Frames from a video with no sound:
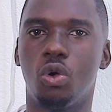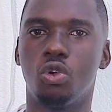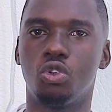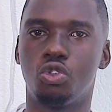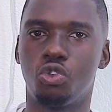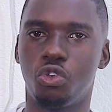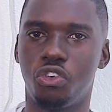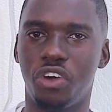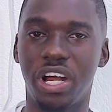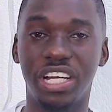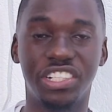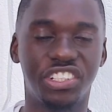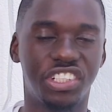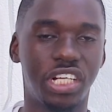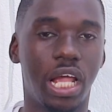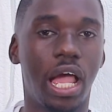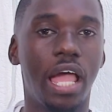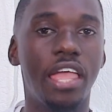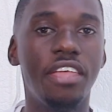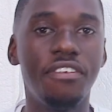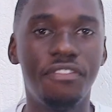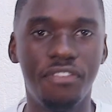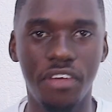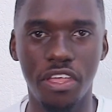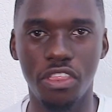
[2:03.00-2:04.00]
onto Russia,
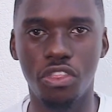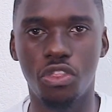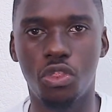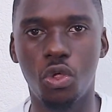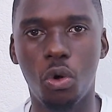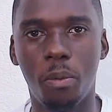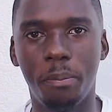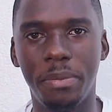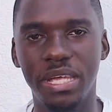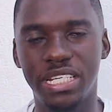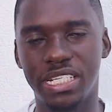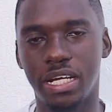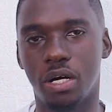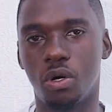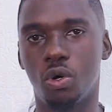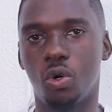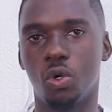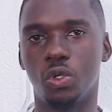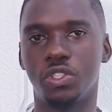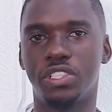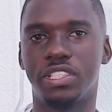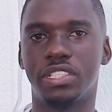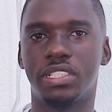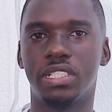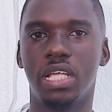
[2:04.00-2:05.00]
even though
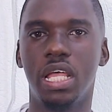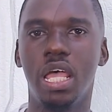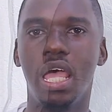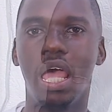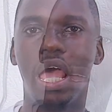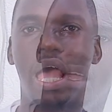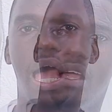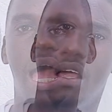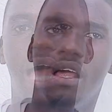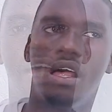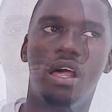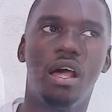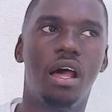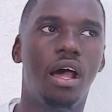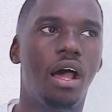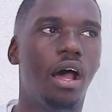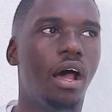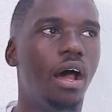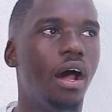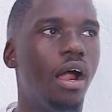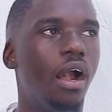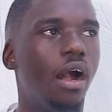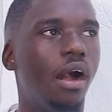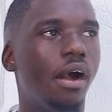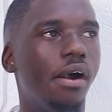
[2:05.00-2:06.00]

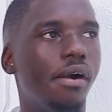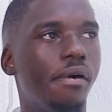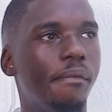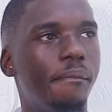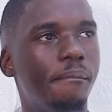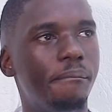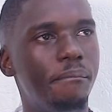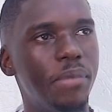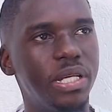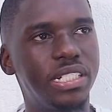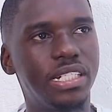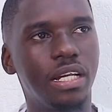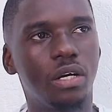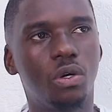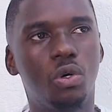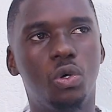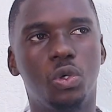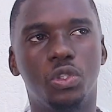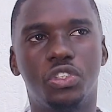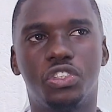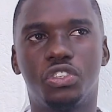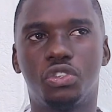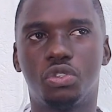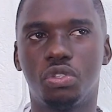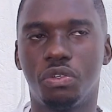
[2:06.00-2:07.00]

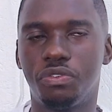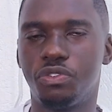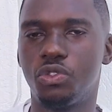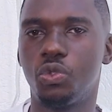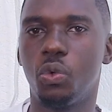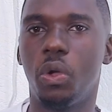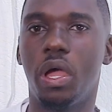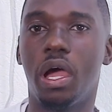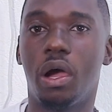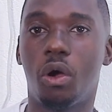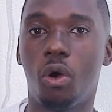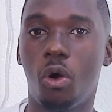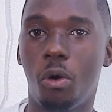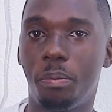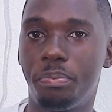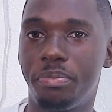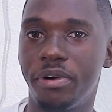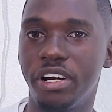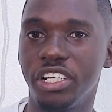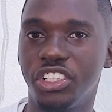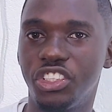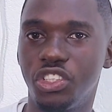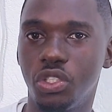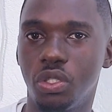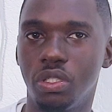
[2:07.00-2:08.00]
MetaTrader Software
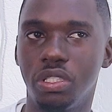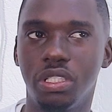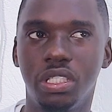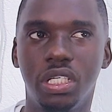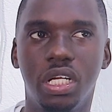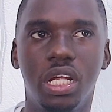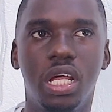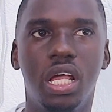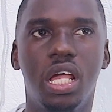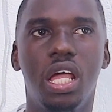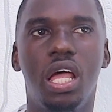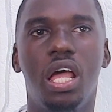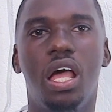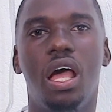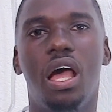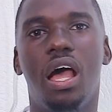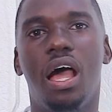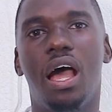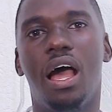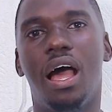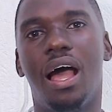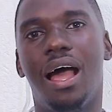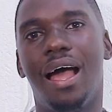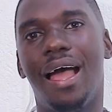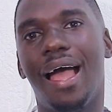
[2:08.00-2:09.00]
Corporation
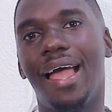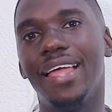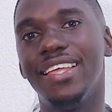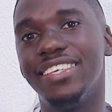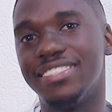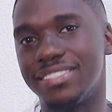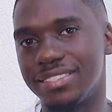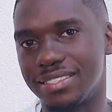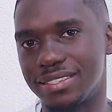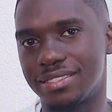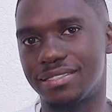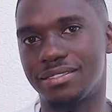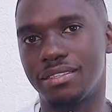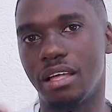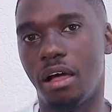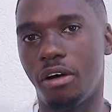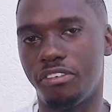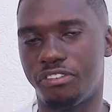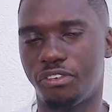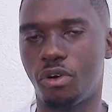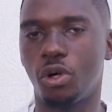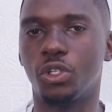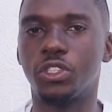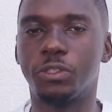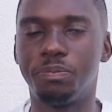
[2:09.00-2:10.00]
is,
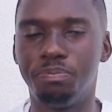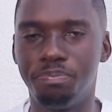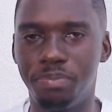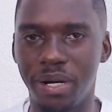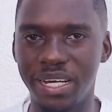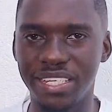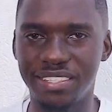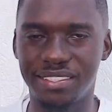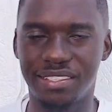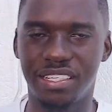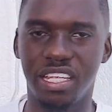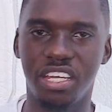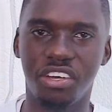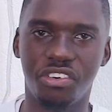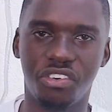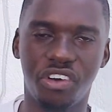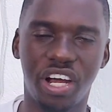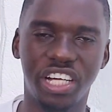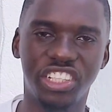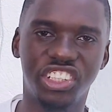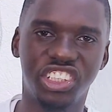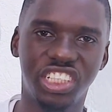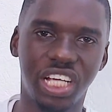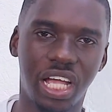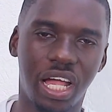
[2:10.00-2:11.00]
of course, based in
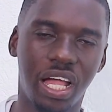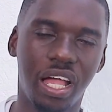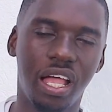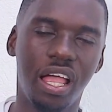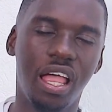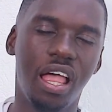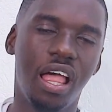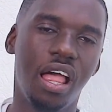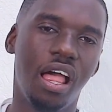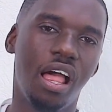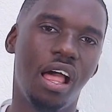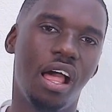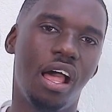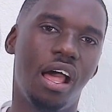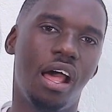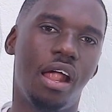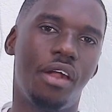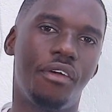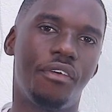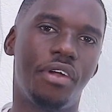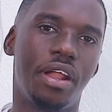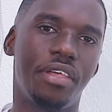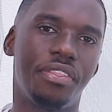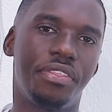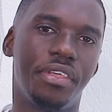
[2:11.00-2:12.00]
Russia.
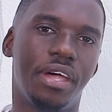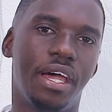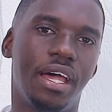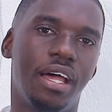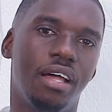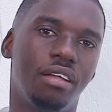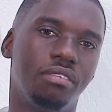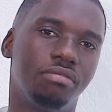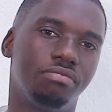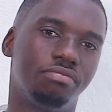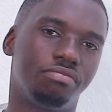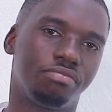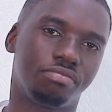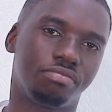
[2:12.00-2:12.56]
Rather,